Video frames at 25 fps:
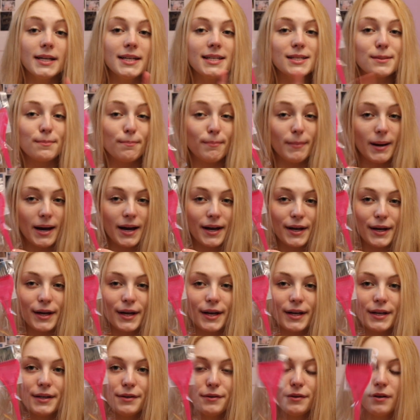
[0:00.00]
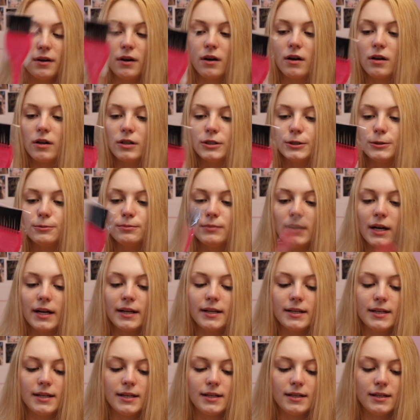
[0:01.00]
is mine. I
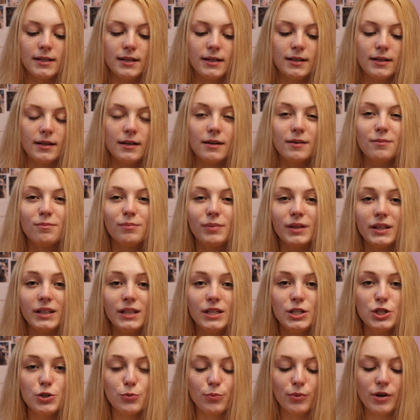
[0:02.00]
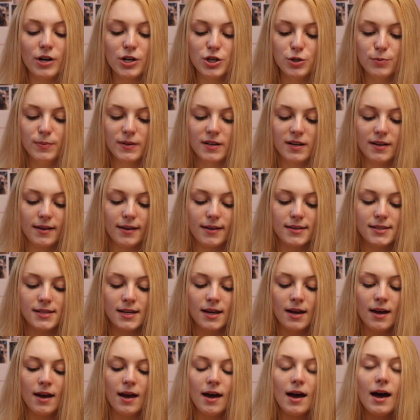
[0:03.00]
needed a bleach brush because
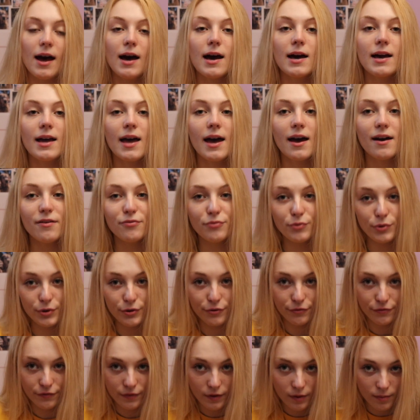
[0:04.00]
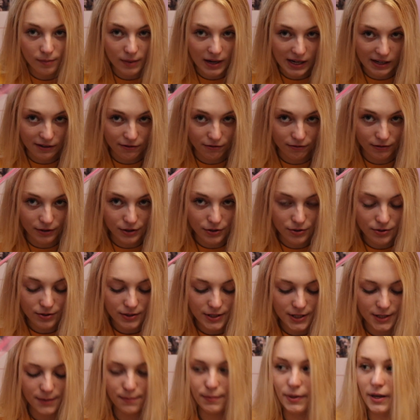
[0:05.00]
I have one for my
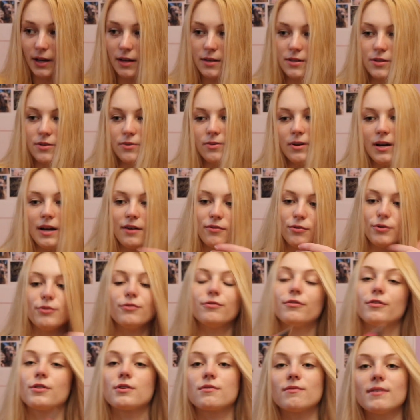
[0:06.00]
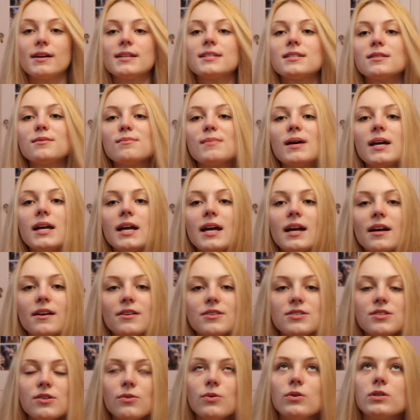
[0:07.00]
roots, but I don't have one for the rest of my hair,
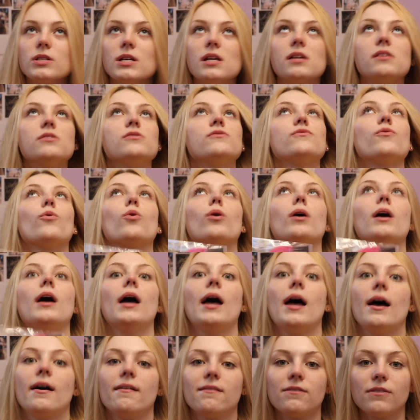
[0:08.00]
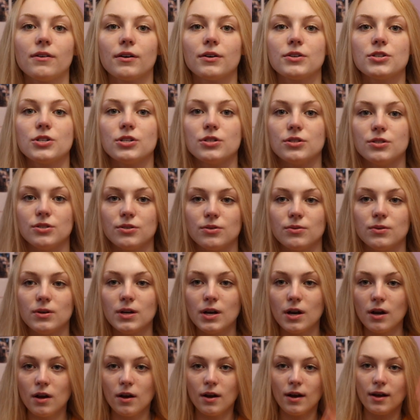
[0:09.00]
so it takes forever to do
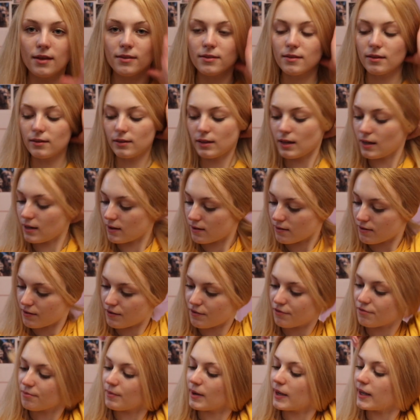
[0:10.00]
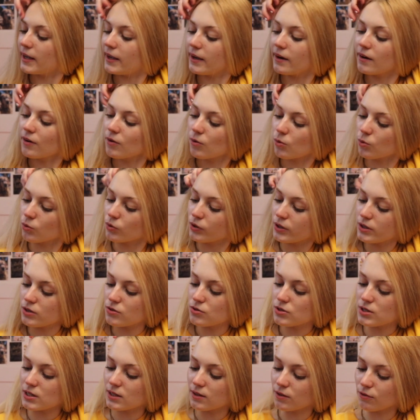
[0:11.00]
the length of my hair only
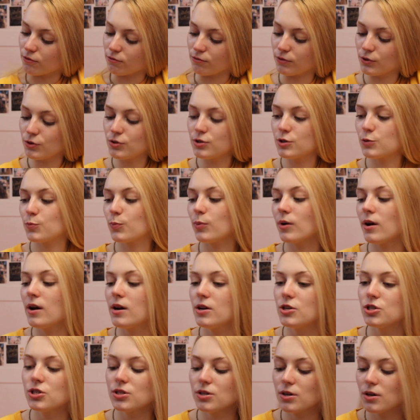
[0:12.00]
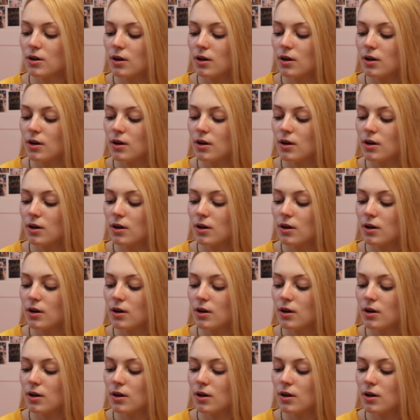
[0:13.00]
using the roots brush.